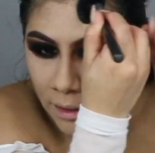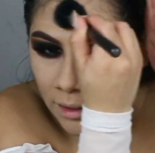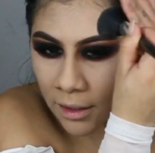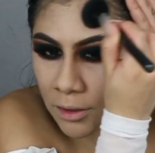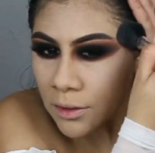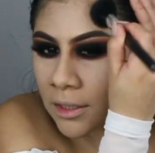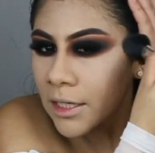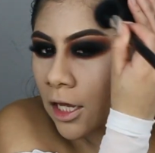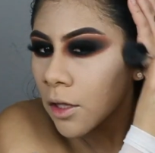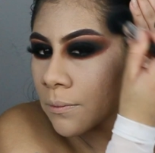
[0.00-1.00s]
It actually
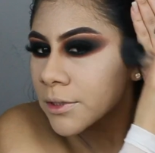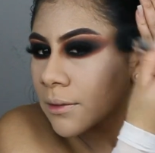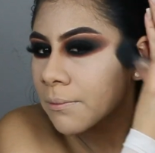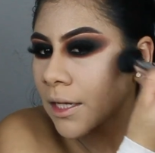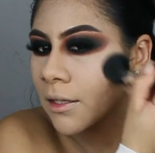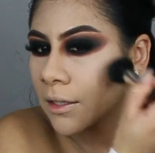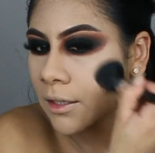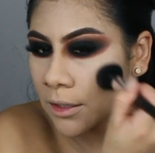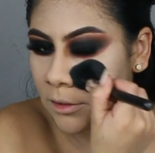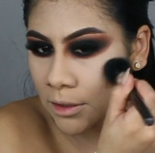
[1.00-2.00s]
helps and make it
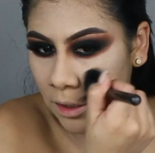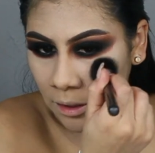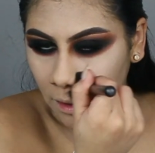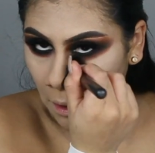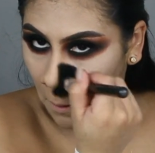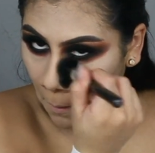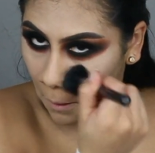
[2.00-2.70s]
easier